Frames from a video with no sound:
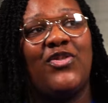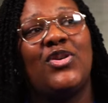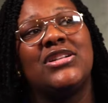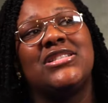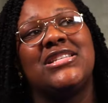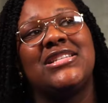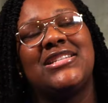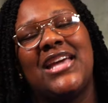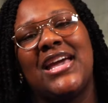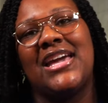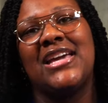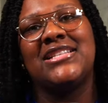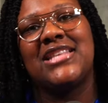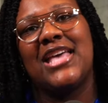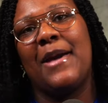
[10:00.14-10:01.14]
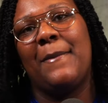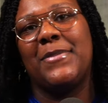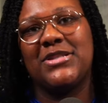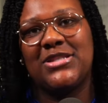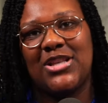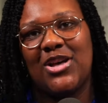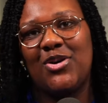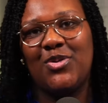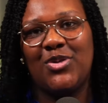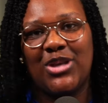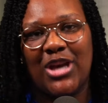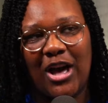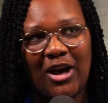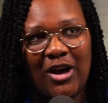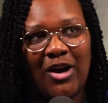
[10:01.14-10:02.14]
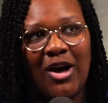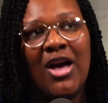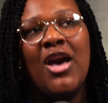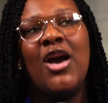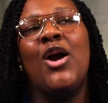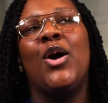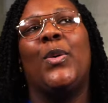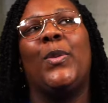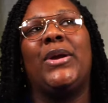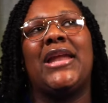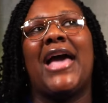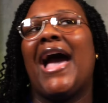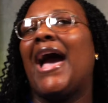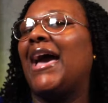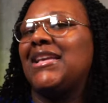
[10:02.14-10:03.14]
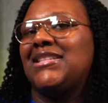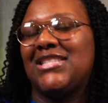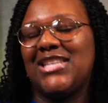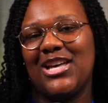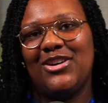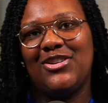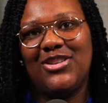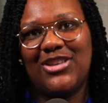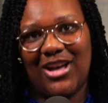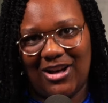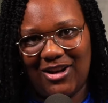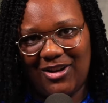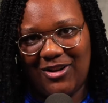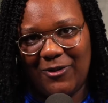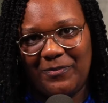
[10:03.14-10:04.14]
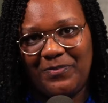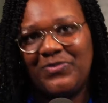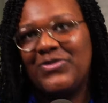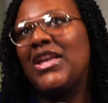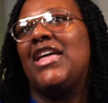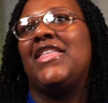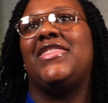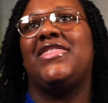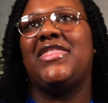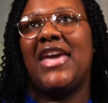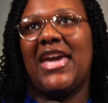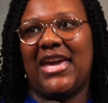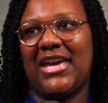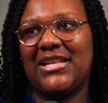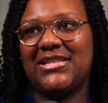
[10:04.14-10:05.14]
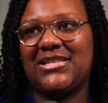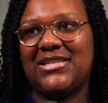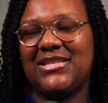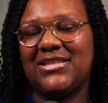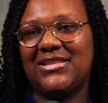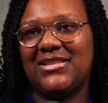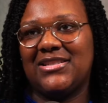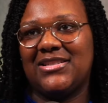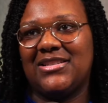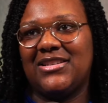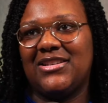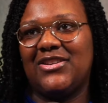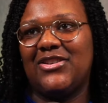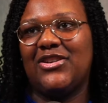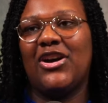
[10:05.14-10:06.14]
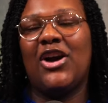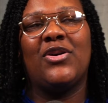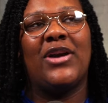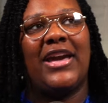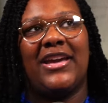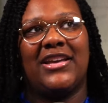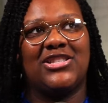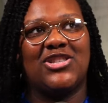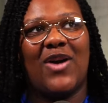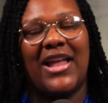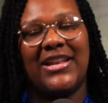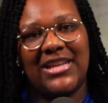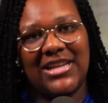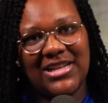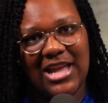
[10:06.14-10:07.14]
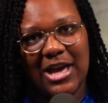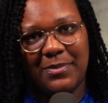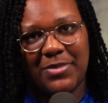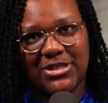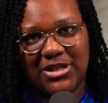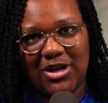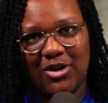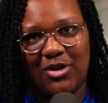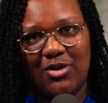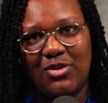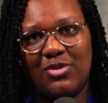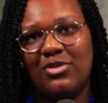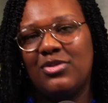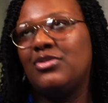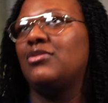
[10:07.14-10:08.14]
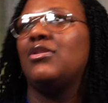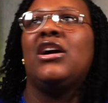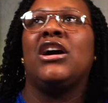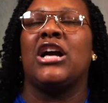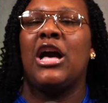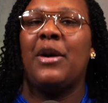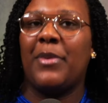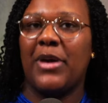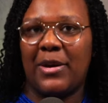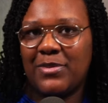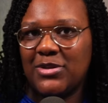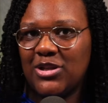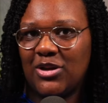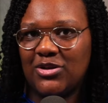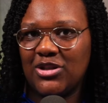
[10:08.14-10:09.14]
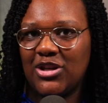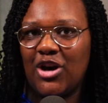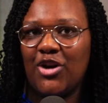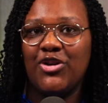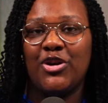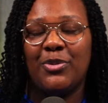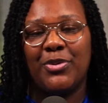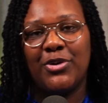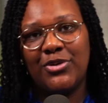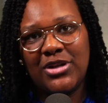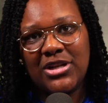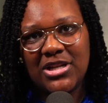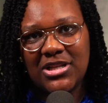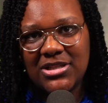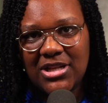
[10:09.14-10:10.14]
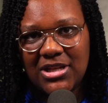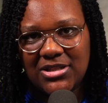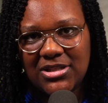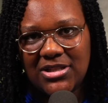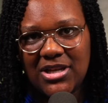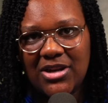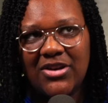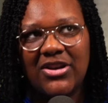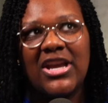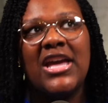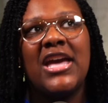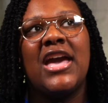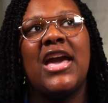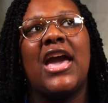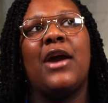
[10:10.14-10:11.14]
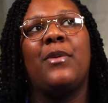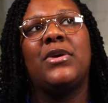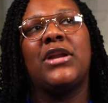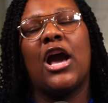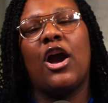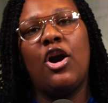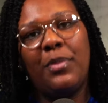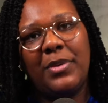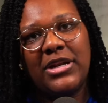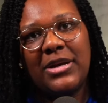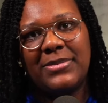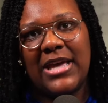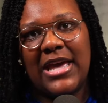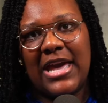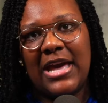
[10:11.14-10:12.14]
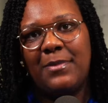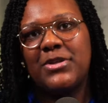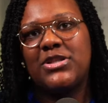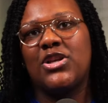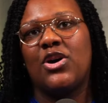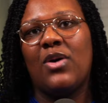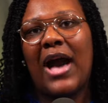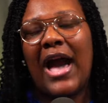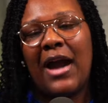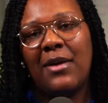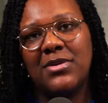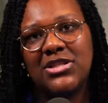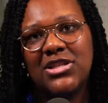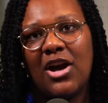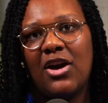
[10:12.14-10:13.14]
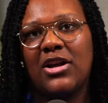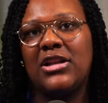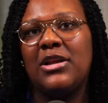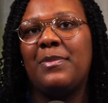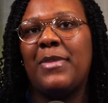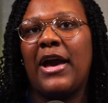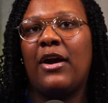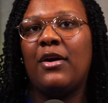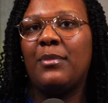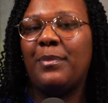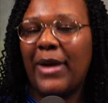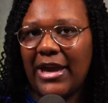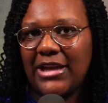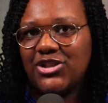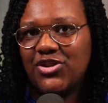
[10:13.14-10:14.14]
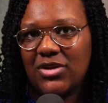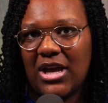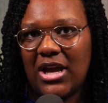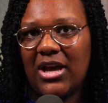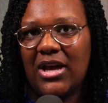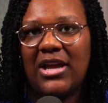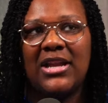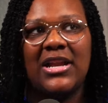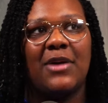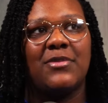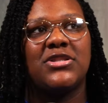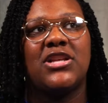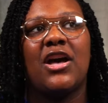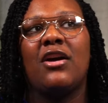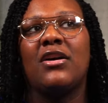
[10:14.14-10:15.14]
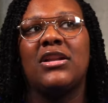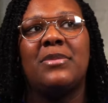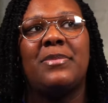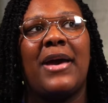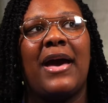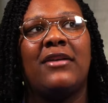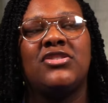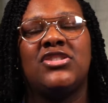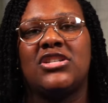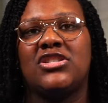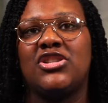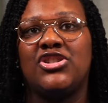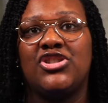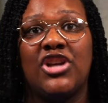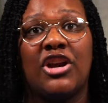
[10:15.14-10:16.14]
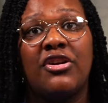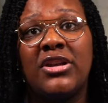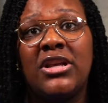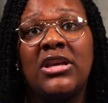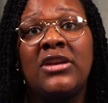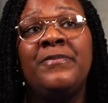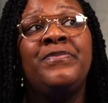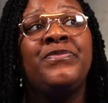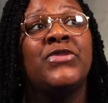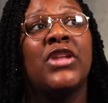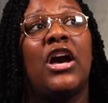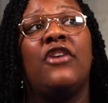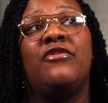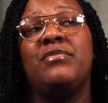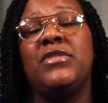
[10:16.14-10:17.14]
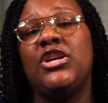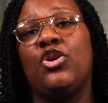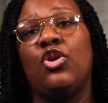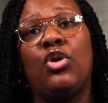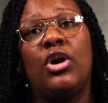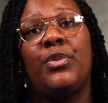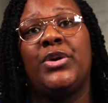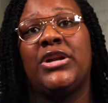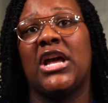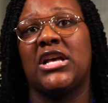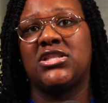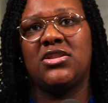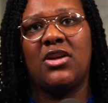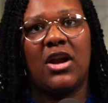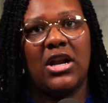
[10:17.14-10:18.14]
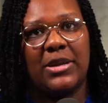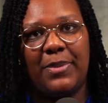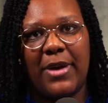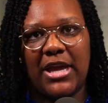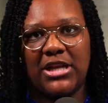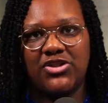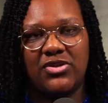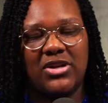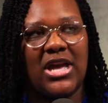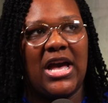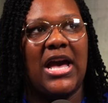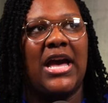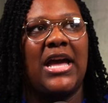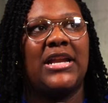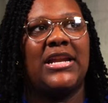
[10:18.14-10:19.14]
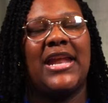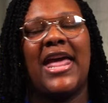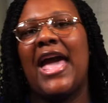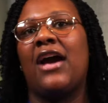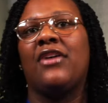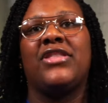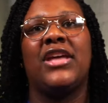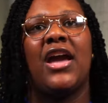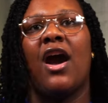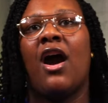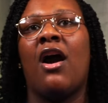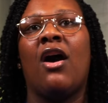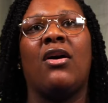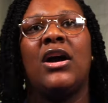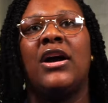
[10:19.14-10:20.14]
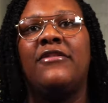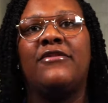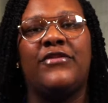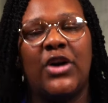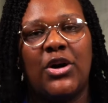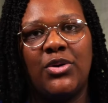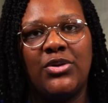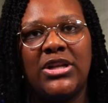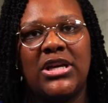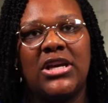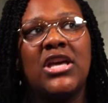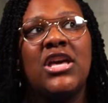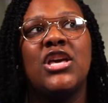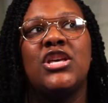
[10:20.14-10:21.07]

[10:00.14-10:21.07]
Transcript: for today's episode, y'all, when I tell y'all that, okay, so I did an episode a couple episodes ago, Your Pruning is Necessary. And when I opened up that episode, I was talking about Patreon, and I was talking about just the journey of me going when I started Patreon and how that all unfolded.